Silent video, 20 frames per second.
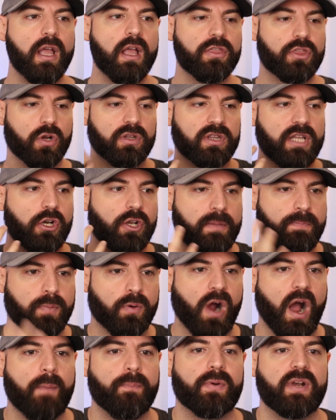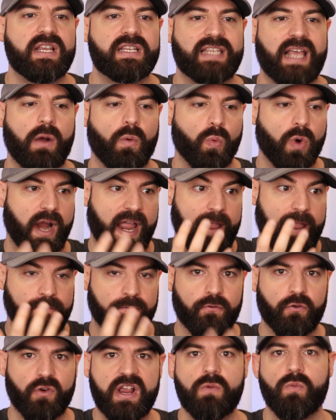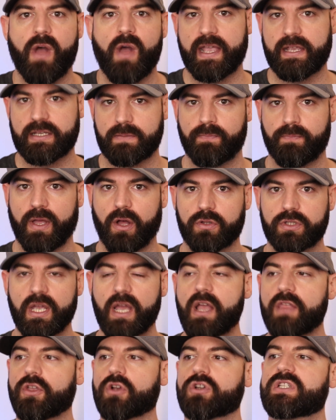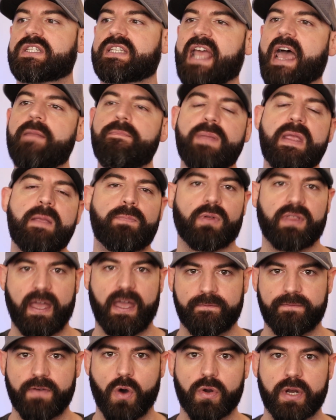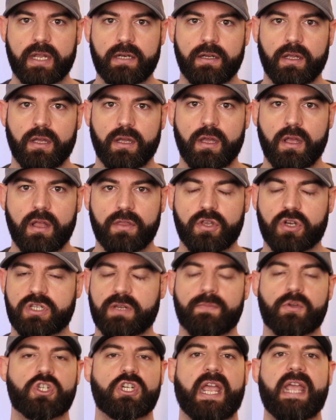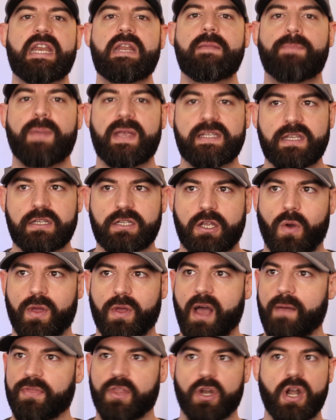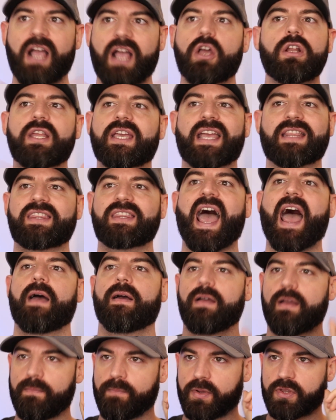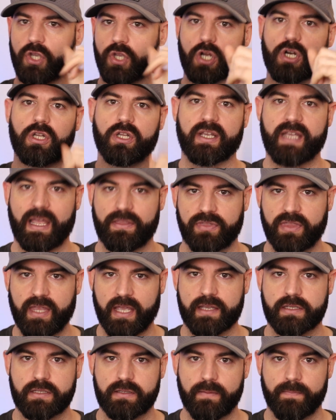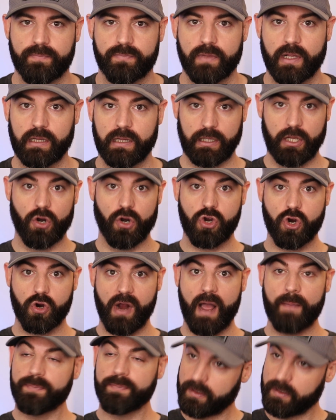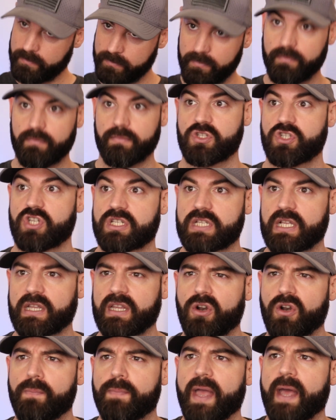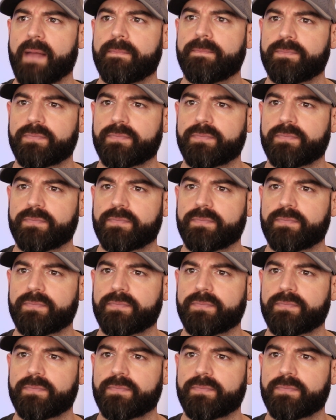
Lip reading: There are literally properties that where a freeway is built. There's dead people that voted. There's some shady business going on. They're not going to look at that, but they're going to look at this. Little corrupt? Just a little bit.